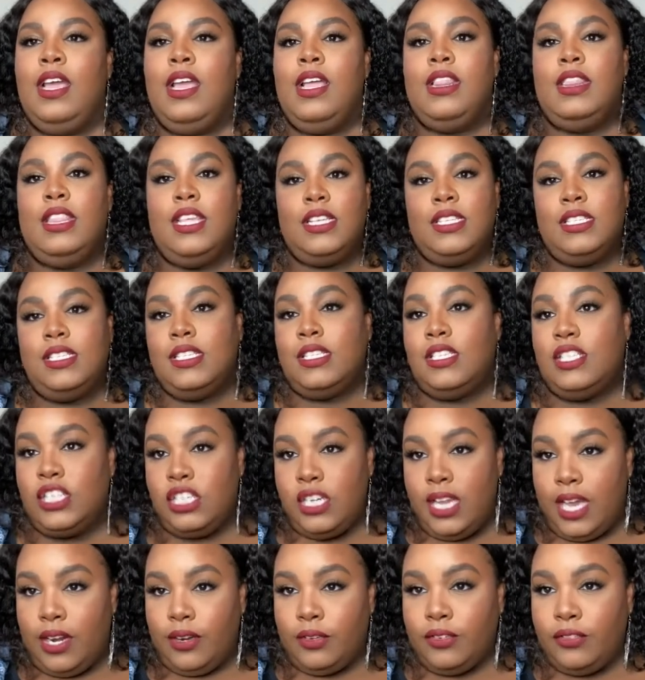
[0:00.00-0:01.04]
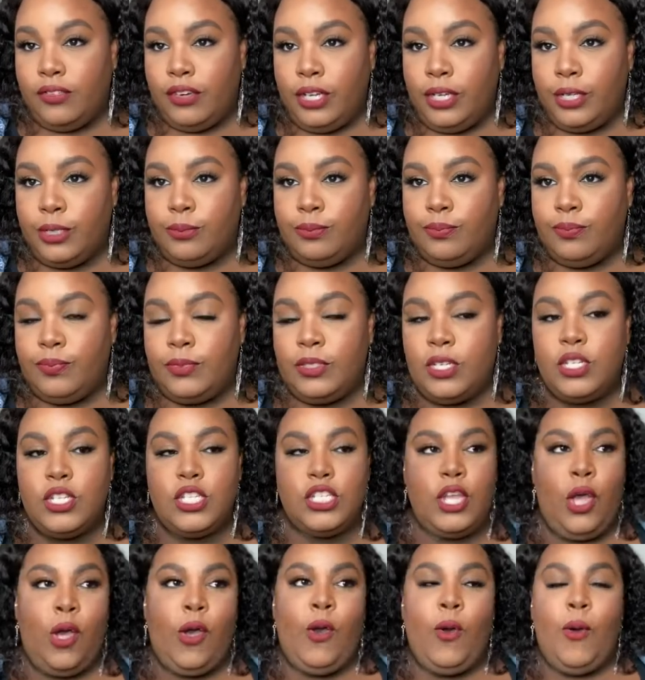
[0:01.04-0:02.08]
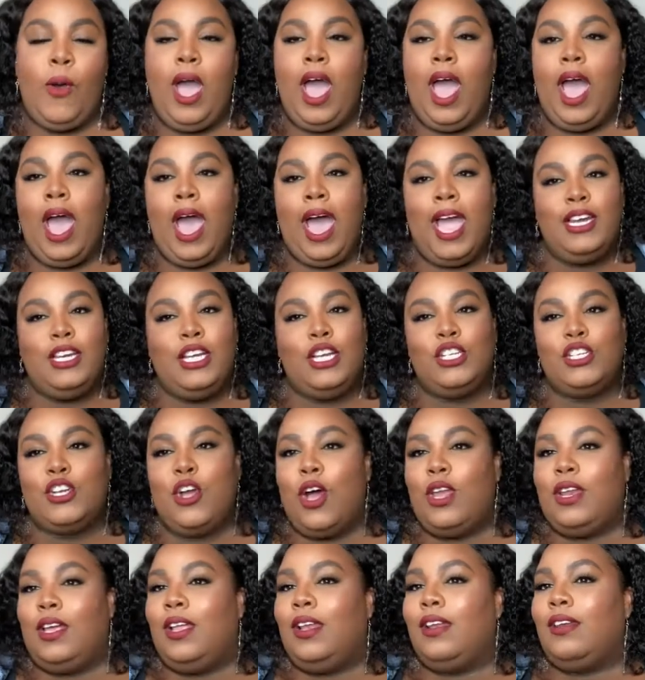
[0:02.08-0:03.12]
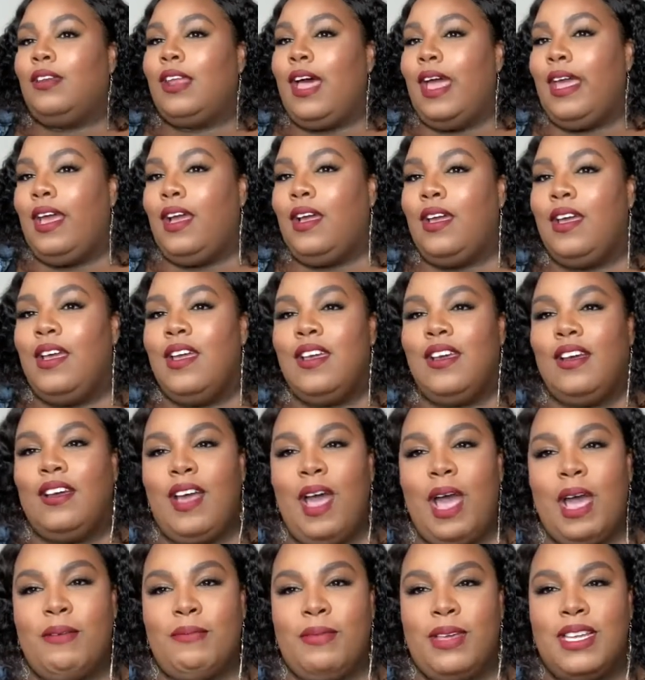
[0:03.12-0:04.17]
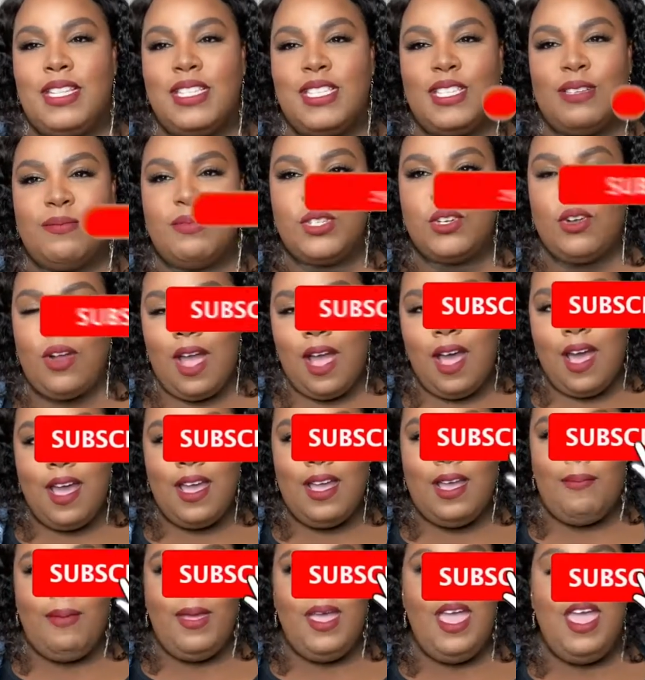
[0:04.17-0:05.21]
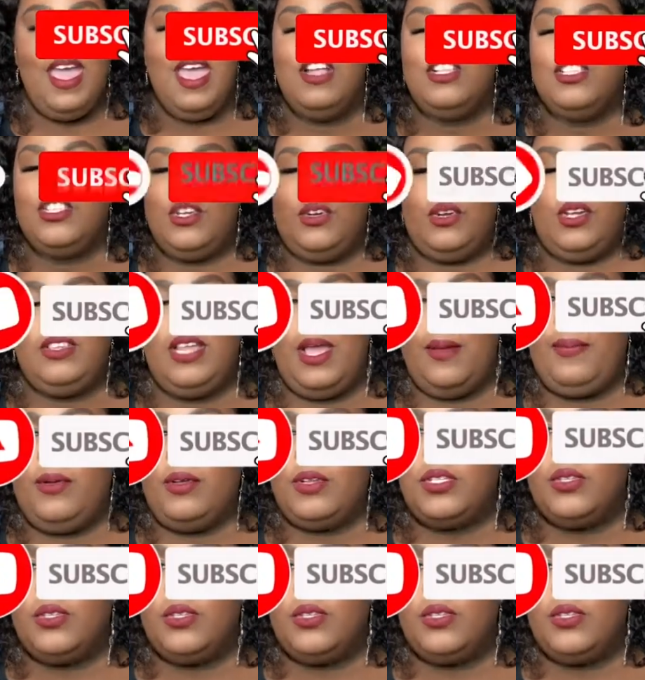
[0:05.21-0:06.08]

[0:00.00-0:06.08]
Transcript: this is the channel for you. So I need y'all to like, comment, subscribe, turn on that post